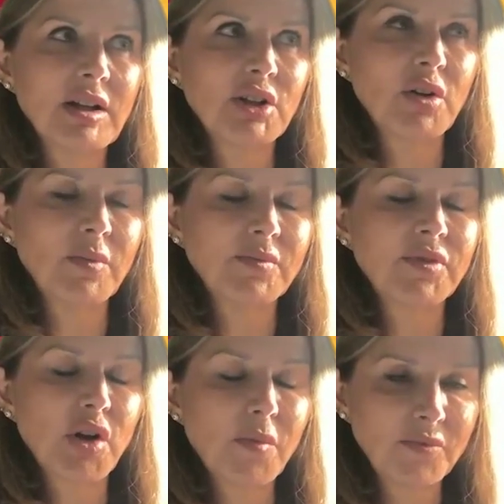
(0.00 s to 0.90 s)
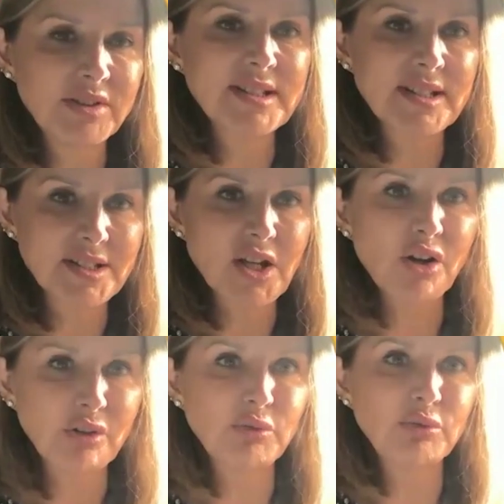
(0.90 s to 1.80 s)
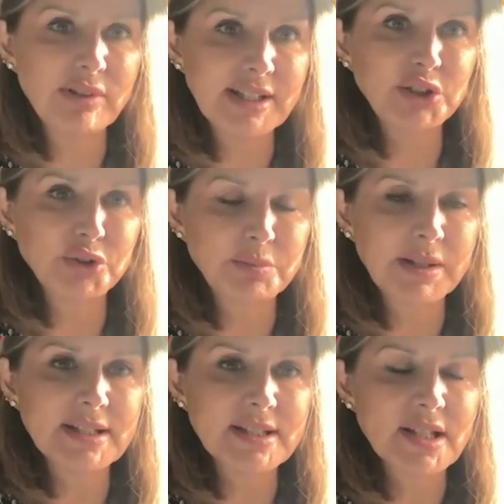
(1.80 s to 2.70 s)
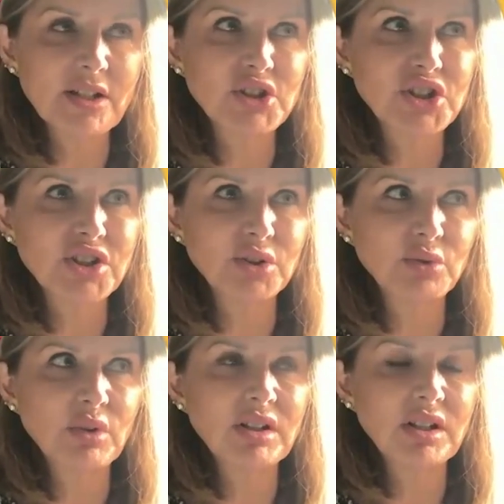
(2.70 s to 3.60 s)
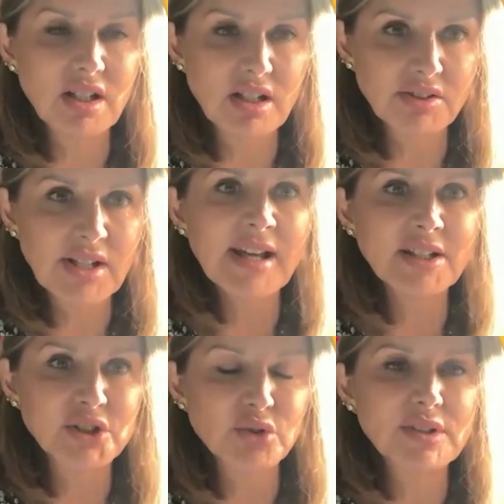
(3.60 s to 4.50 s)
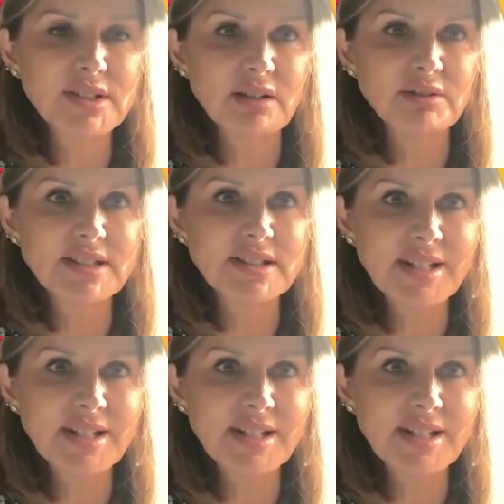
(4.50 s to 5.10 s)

conferences are a really good place to learn and also to